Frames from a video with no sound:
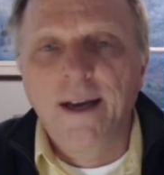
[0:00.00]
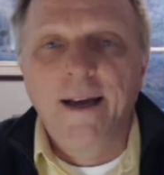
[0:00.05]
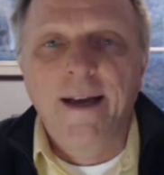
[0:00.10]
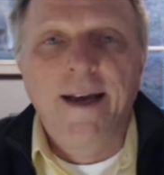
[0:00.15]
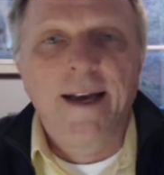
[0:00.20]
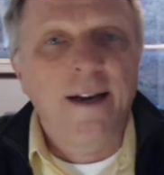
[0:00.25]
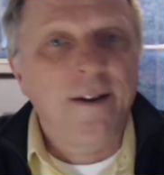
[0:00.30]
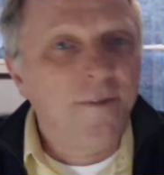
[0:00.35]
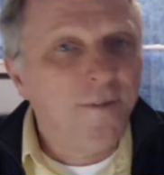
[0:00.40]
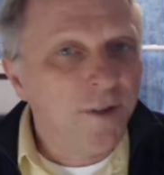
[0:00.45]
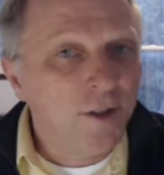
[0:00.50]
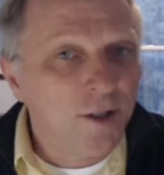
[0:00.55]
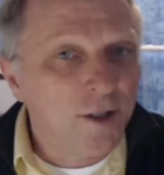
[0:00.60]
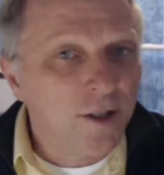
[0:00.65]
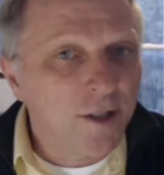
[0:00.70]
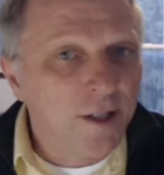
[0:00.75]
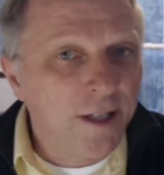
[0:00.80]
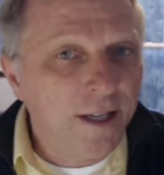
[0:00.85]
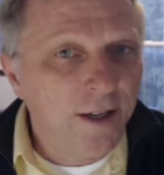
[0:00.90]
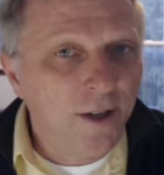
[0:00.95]
And
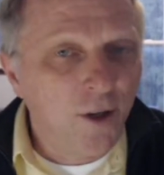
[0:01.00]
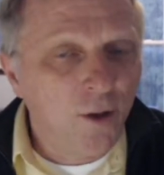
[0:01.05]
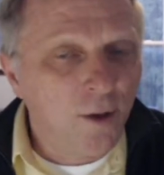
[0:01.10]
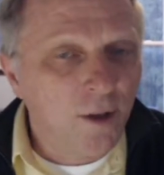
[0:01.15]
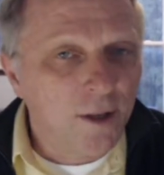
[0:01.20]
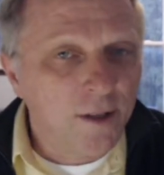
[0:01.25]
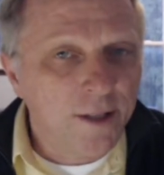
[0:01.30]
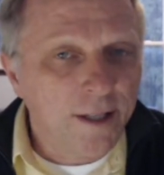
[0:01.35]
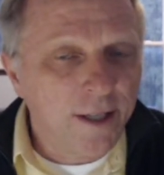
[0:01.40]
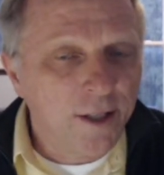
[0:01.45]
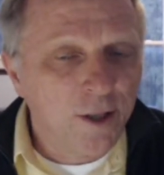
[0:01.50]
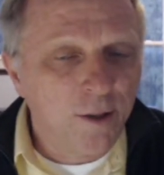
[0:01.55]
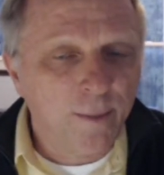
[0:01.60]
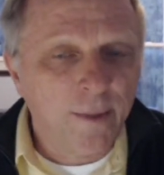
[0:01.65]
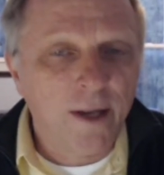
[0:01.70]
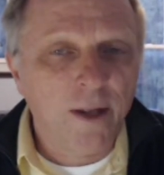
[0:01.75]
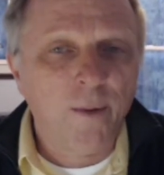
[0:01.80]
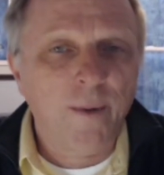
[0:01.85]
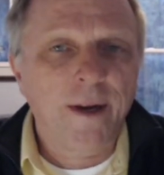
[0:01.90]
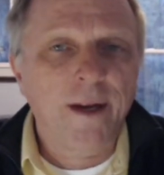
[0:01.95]
efficiency and utilization,
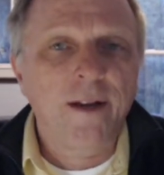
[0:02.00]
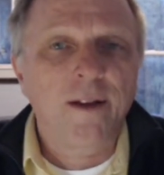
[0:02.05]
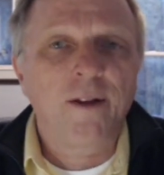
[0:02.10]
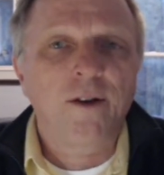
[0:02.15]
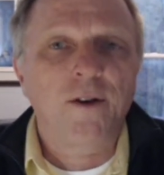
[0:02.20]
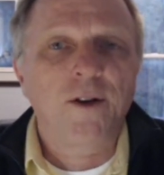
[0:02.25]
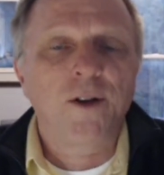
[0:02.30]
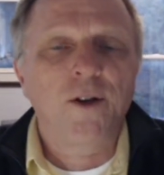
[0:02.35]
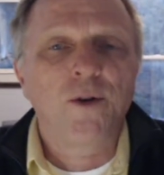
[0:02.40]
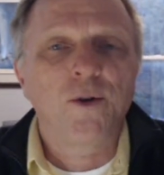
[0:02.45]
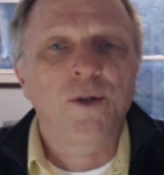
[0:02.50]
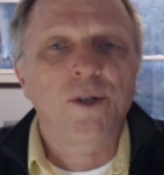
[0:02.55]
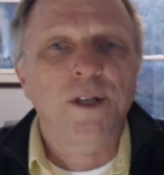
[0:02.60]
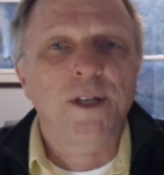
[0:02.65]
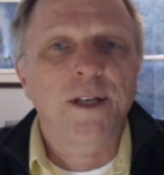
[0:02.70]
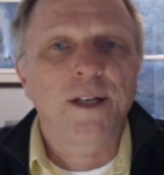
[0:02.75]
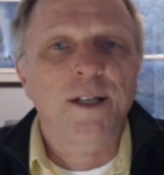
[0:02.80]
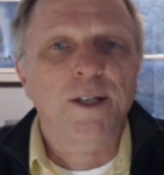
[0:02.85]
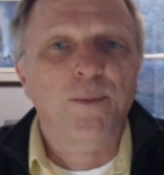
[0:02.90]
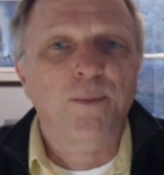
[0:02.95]
by the way, they're
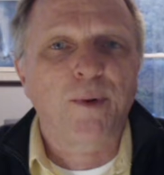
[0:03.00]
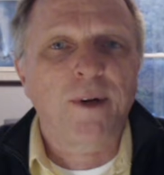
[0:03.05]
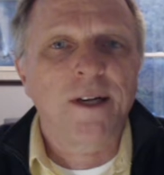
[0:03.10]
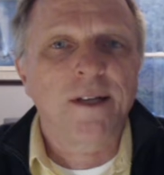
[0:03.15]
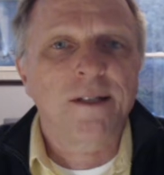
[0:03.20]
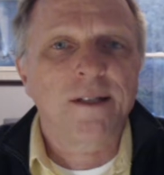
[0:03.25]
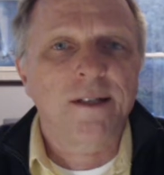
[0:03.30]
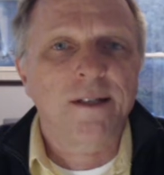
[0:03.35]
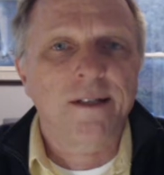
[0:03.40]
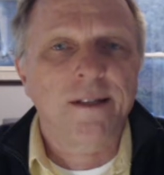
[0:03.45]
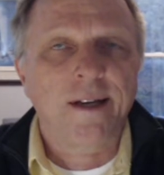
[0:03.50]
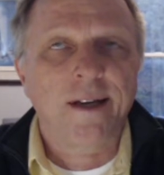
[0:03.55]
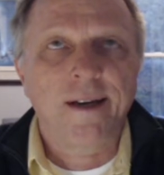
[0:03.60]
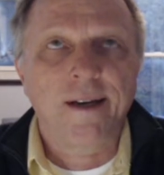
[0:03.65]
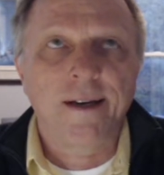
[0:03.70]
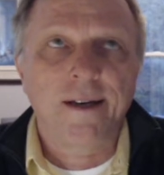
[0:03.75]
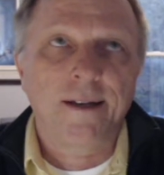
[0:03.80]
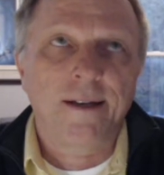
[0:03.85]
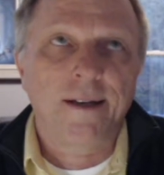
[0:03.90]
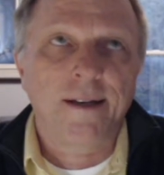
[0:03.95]
usually expressed as
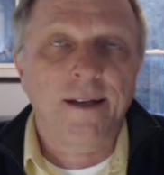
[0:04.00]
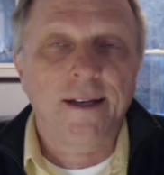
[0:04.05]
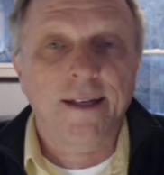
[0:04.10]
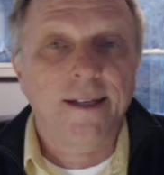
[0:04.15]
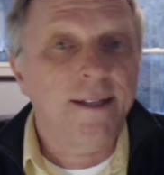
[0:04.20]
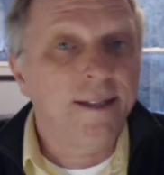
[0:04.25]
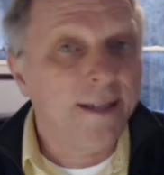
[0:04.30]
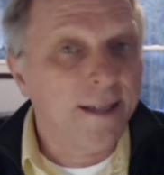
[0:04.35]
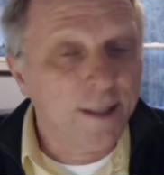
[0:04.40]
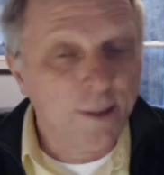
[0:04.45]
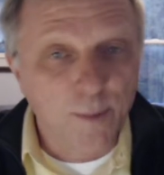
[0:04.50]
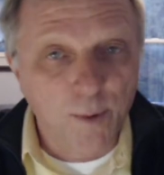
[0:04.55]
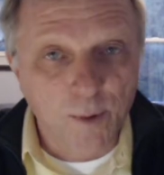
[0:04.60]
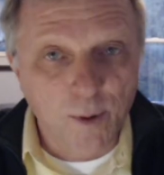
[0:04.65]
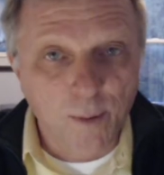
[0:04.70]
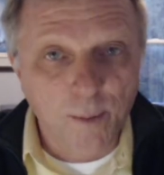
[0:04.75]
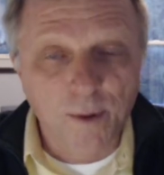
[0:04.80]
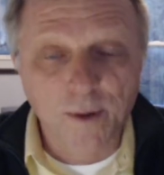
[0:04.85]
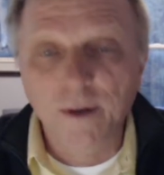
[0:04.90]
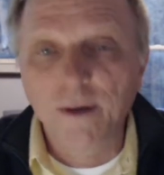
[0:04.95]
like a decimal
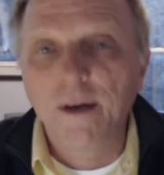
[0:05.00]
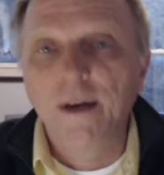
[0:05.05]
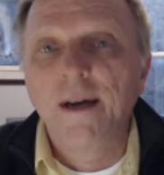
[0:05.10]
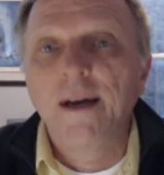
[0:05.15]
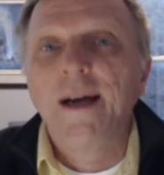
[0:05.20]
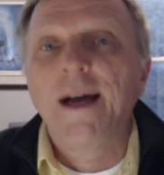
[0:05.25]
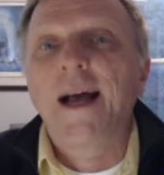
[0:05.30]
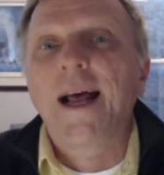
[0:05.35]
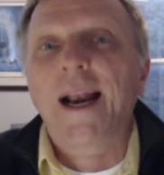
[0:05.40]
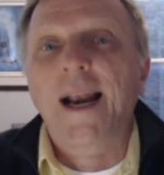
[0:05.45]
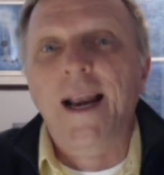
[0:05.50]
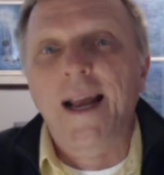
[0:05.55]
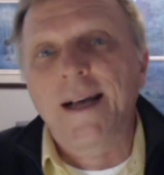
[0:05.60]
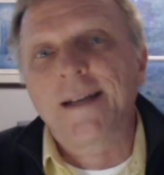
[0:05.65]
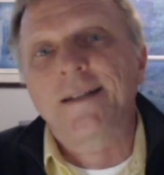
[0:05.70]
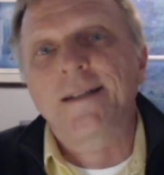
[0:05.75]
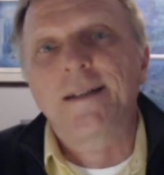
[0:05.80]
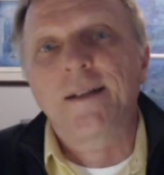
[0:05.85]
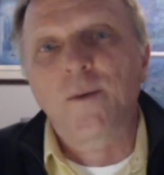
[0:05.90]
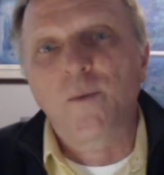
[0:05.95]
number
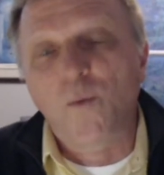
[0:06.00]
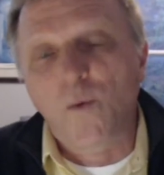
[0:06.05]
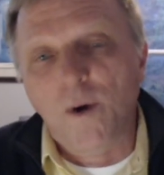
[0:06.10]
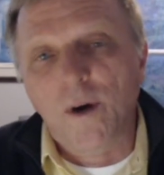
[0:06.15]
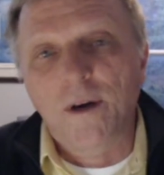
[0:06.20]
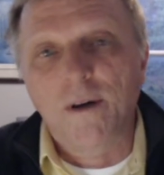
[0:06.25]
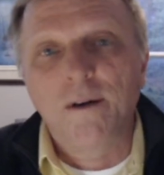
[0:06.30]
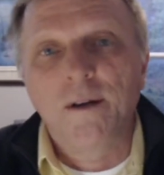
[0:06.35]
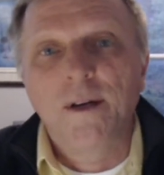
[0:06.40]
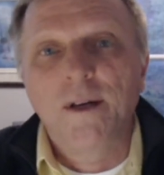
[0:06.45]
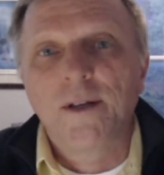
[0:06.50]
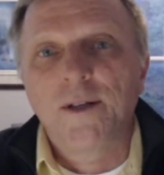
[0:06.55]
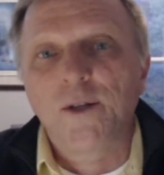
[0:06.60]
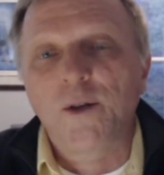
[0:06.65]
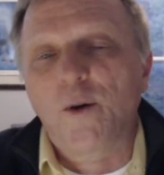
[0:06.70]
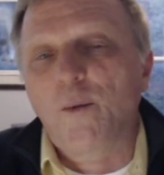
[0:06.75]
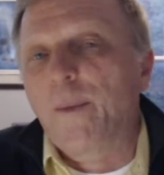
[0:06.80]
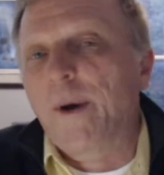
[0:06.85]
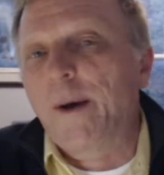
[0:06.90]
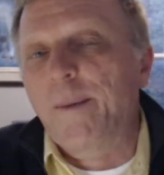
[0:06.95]
less than 1. So
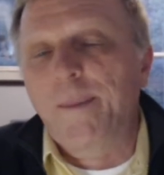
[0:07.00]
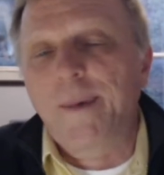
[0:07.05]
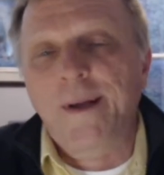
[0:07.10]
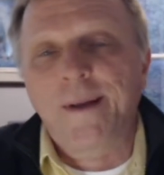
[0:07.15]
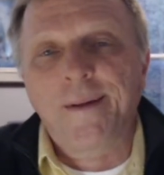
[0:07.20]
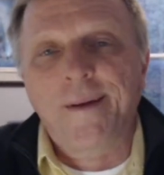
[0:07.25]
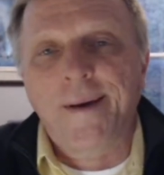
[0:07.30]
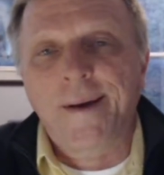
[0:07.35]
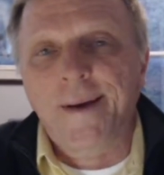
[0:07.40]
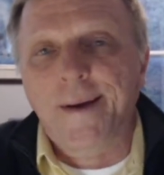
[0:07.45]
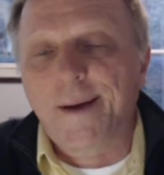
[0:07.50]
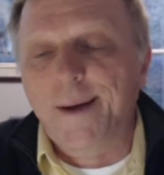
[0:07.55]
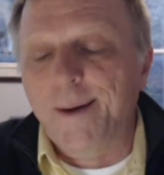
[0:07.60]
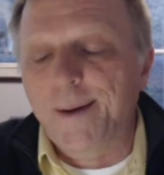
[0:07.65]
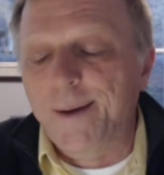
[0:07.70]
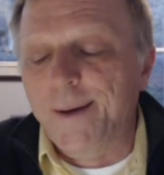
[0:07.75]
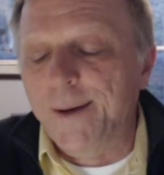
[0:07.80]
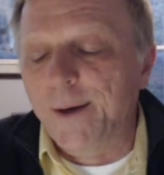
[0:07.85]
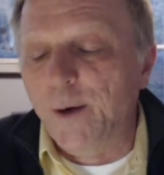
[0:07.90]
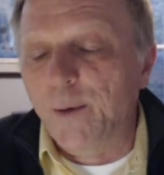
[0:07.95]
it might be like
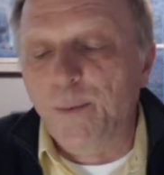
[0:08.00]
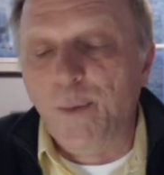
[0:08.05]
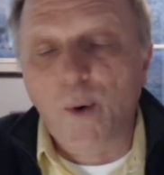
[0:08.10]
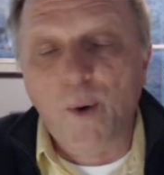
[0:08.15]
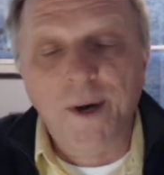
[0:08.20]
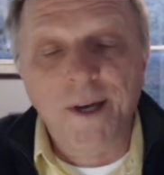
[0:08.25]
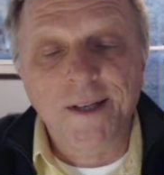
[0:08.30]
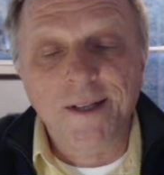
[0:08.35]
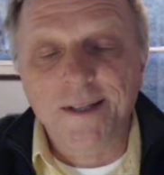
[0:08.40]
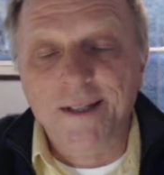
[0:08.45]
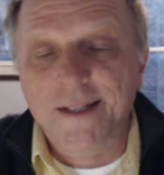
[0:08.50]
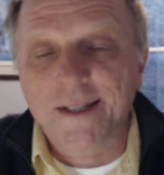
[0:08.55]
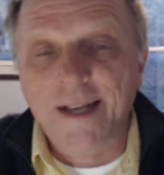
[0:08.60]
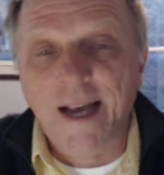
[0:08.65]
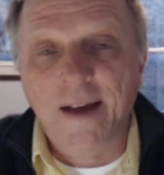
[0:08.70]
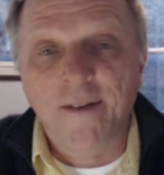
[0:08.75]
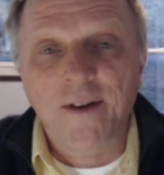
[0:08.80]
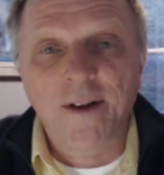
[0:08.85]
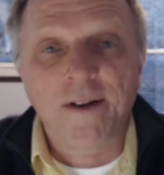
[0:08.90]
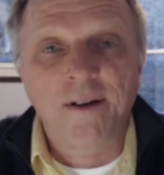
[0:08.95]

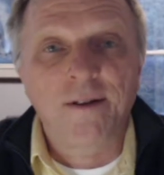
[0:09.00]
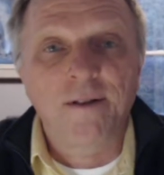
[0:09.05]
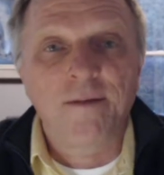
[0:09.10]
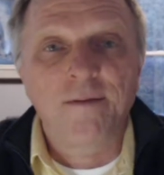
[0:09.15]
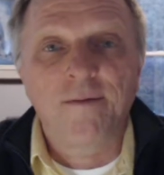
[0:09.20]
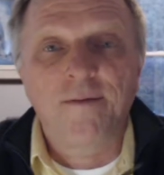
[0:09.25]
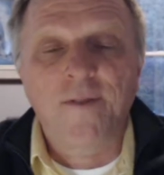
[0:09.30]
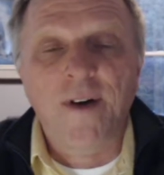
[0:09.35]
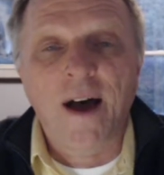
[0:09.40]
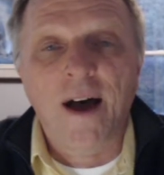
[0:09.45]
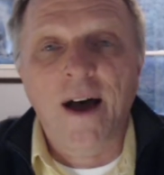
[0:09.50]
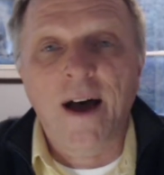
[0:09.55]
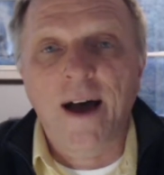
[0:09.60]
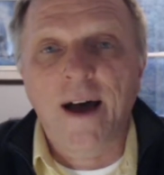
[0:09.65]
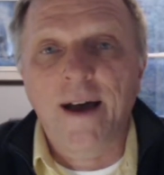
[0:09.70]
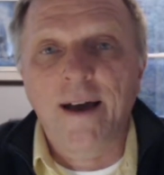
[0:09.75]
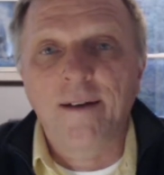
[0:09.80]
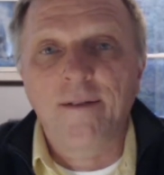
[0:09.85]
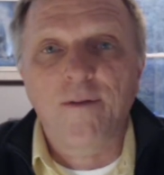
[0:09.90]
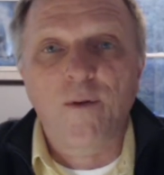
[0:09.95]

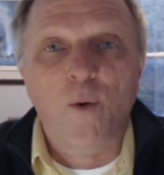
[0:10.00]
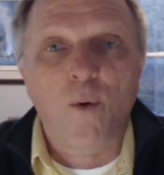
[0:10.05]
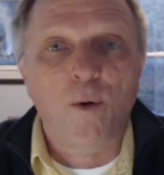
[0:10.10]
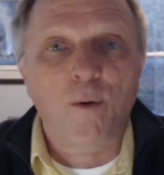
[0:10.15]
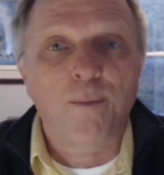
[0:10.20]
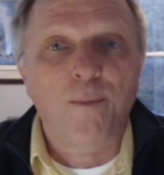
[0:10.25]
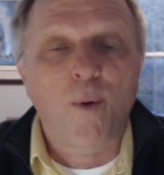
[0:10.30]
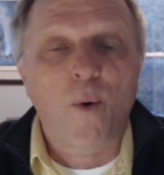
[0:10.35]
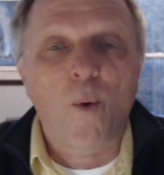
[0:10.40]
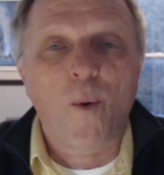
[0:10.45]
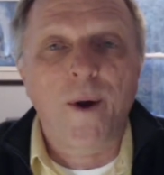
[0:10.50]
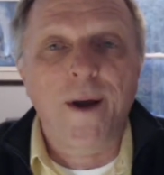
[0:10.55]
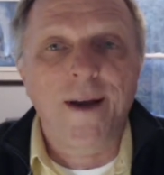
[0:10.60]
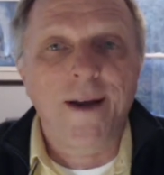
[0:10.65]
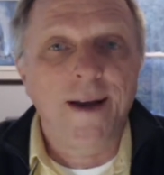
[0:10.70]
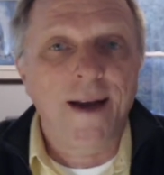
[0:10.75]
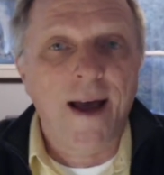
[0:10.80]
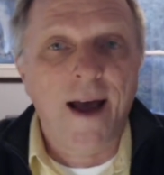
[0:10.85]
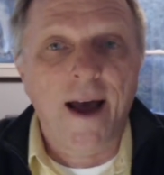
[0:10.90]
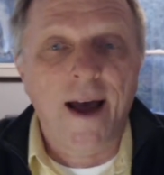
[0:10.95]
0.75 or
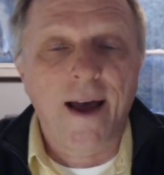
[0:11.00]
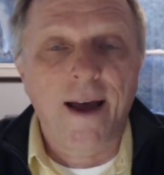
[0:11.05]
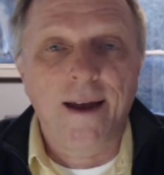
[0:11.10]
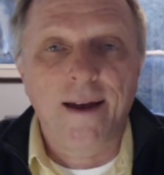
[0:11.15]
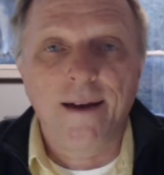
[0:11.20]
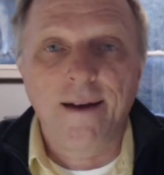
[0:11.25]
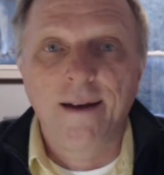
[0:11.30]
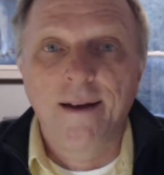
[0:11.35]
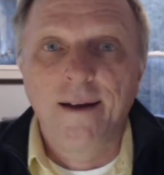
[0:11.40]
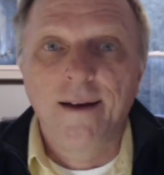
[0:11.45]
0.9